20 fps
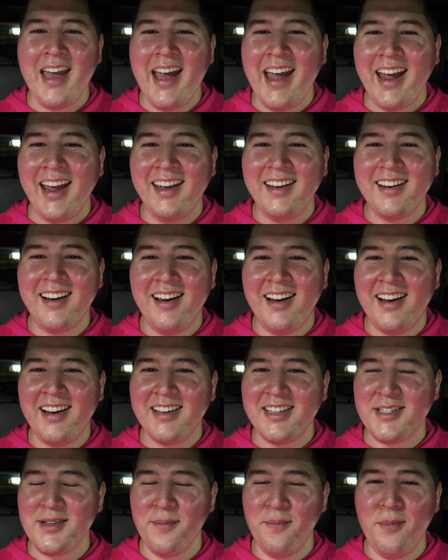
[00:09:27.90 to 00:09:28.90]
Hey
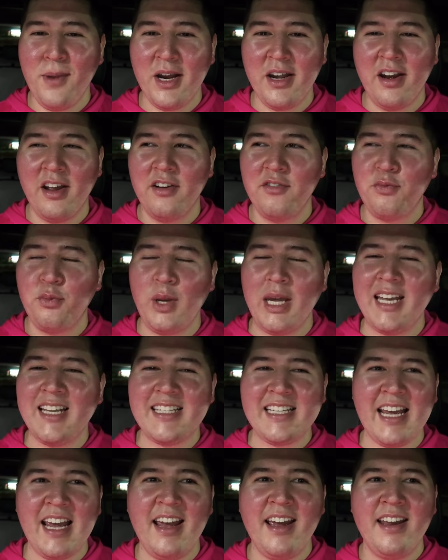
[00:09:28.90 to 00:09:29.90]
guys, Monday of week
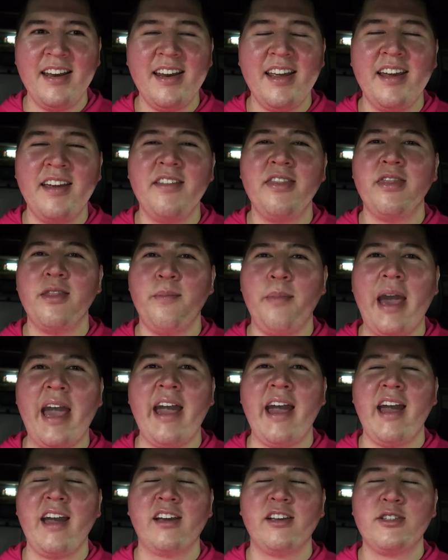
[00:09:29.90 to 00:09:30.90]
10 in the
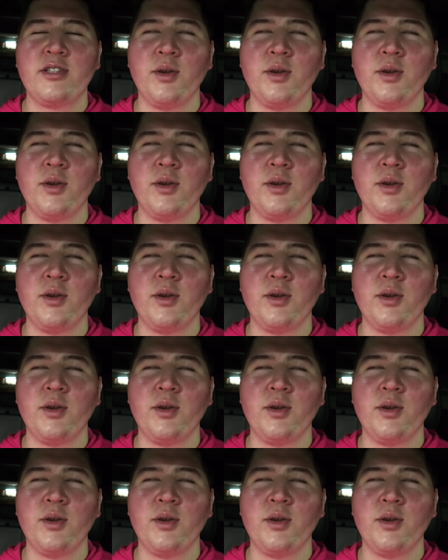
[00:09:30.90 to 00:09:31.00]
bag.